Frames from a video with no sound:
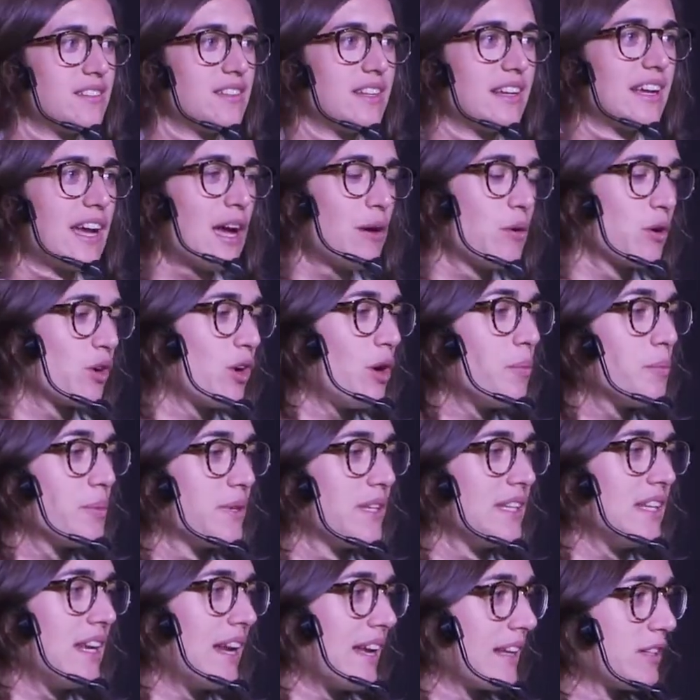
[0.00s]
the
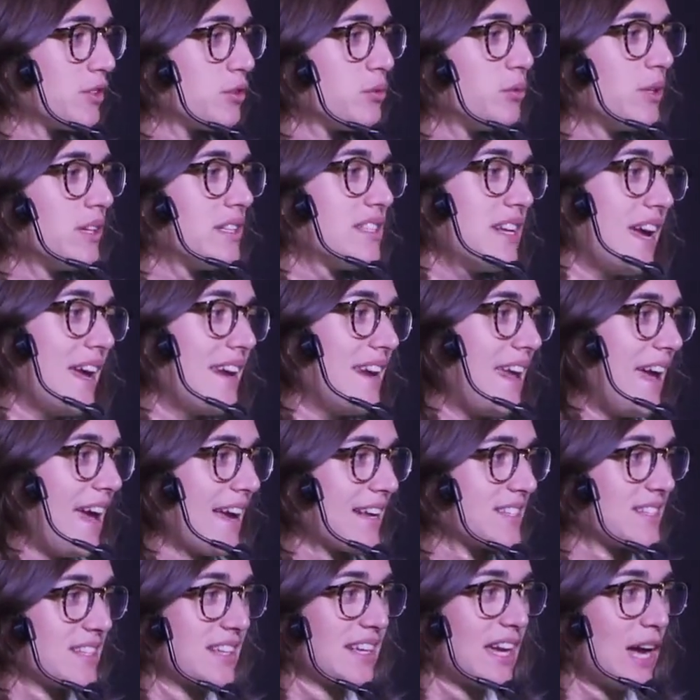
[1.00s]
company like to a
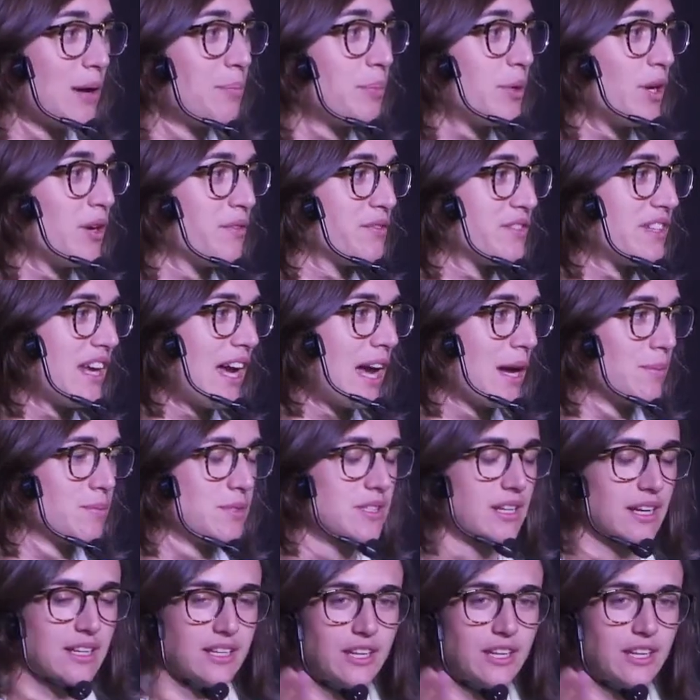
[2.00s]
10x a couple of times,